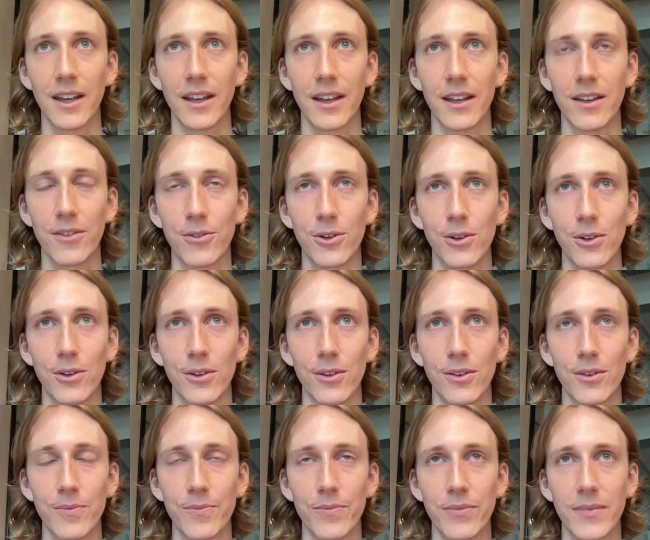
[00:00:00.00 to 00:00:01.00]
if
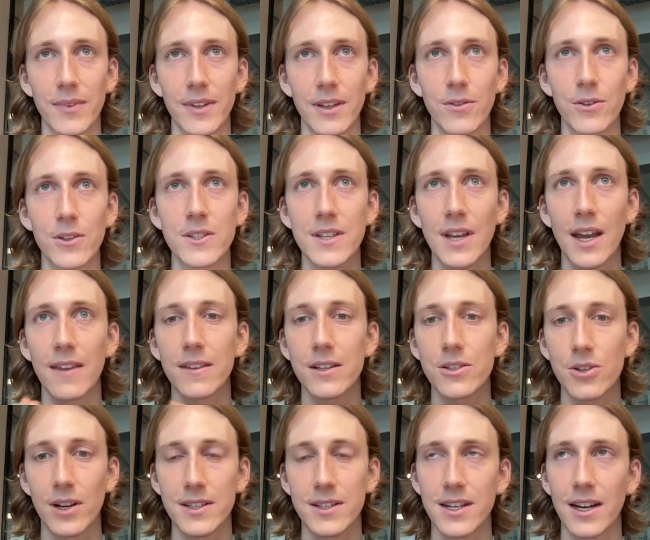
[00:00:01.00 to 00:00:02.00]
you sign the
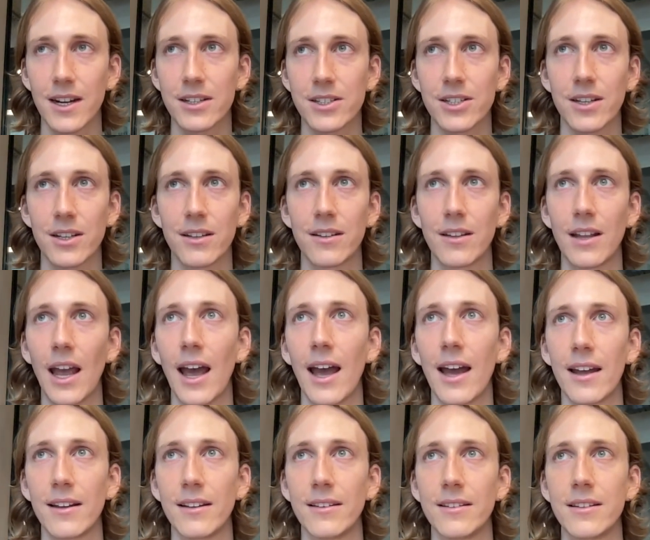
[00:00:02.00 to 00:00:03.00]
transaction
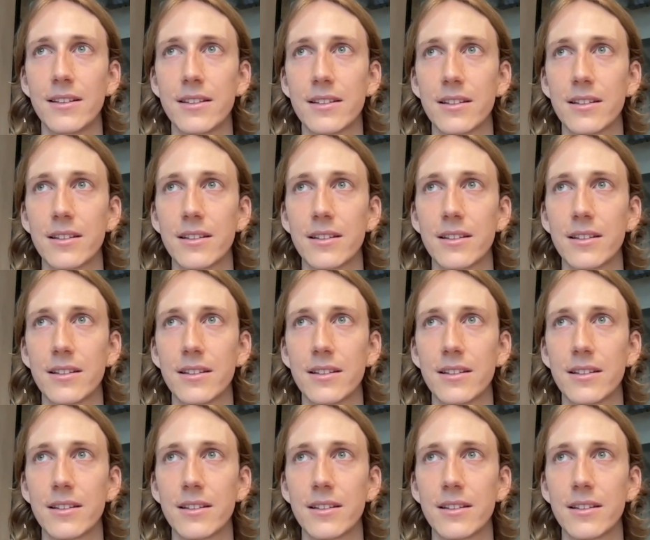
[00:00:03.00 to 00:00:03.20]
and